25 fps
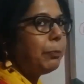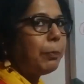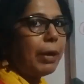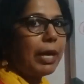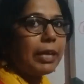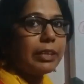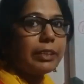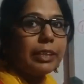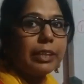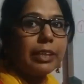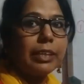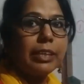
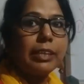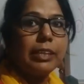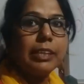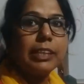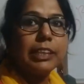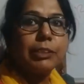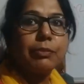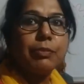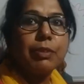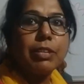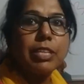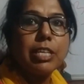
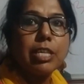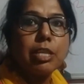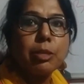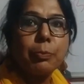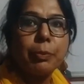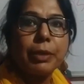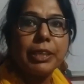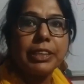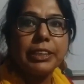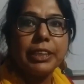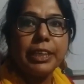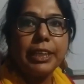particles which is
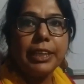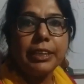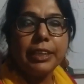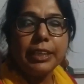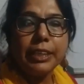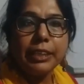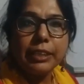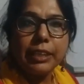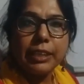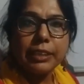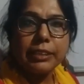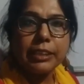present
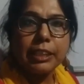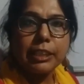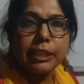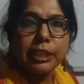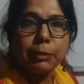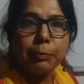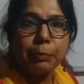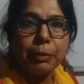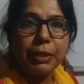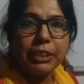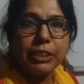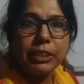in the
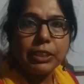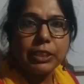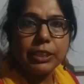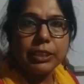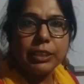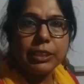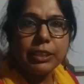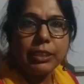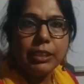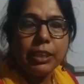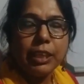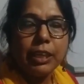
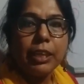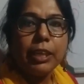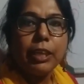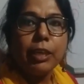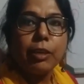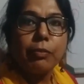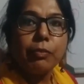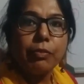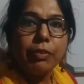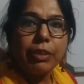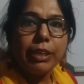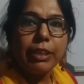suspension,
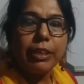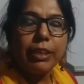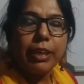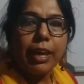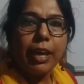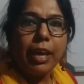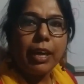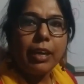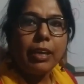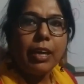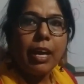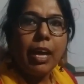we
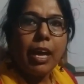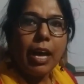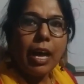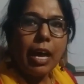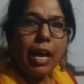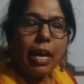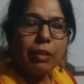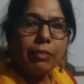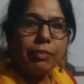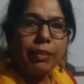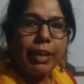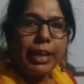can
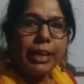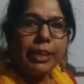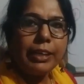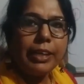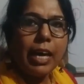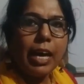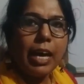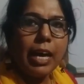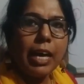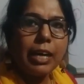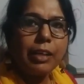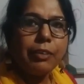avoid
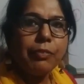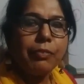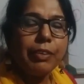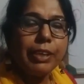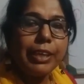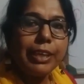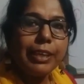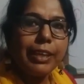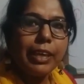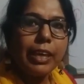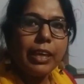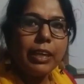or
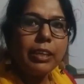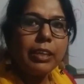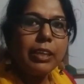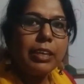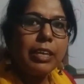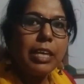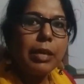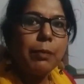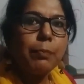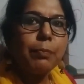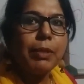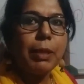we can
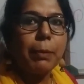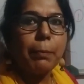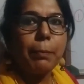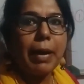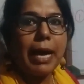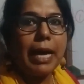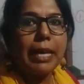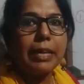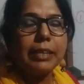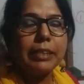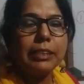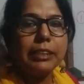keep the
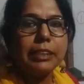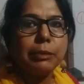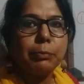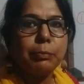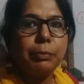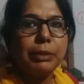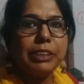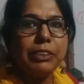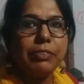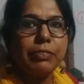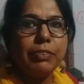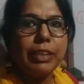balance
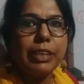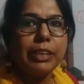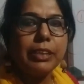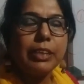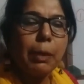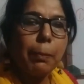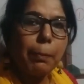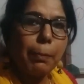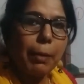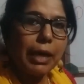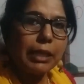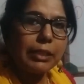between
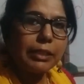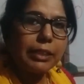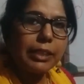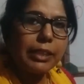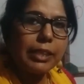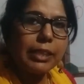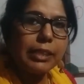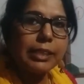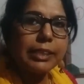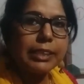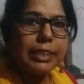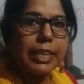the
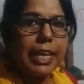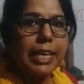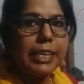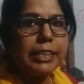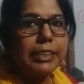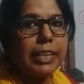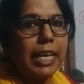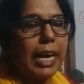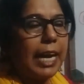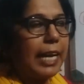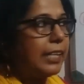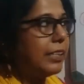particle
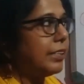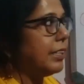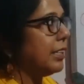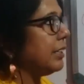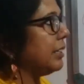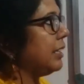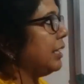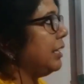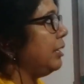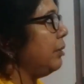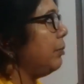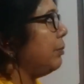size and the
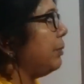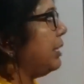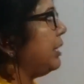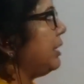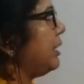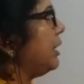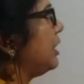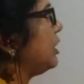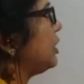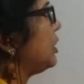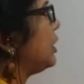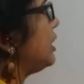
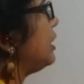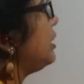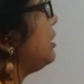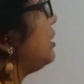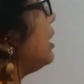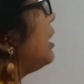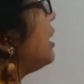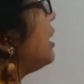sedimentation.